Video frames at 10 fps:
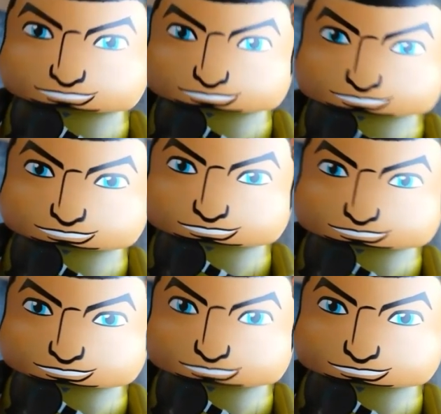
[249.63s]
Oh my
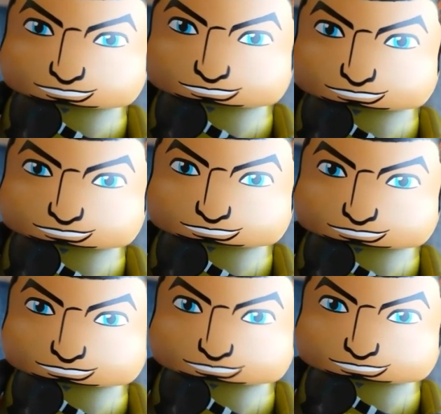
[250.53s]
gosh, guys,
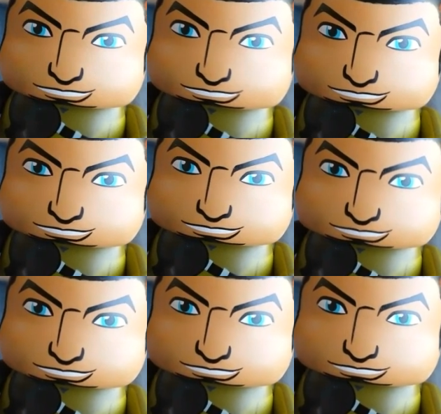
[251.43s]
I got him.
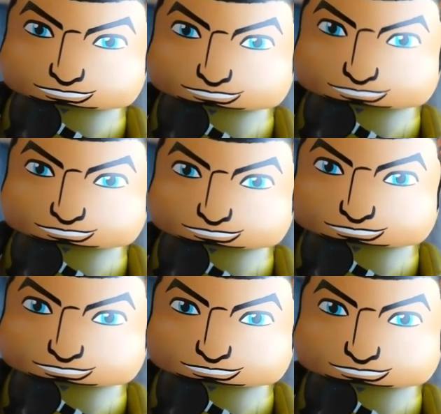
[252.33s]
I'm so
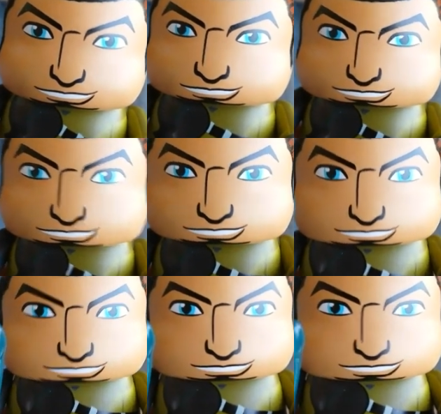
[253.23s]
excited. I just want to
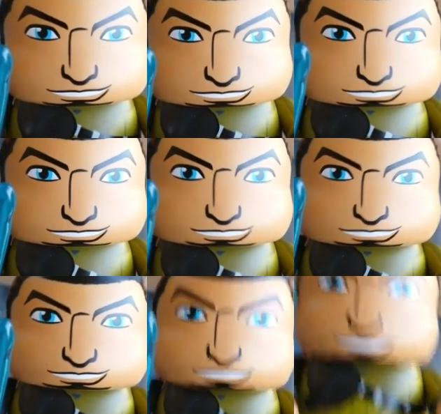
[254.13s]
do a close-up.
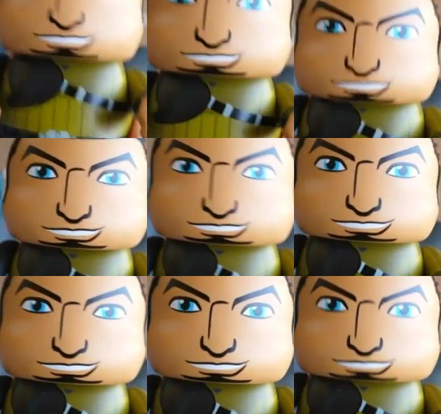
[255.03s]
He
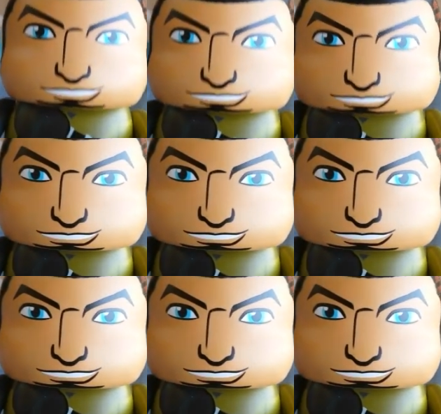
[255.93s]
looks so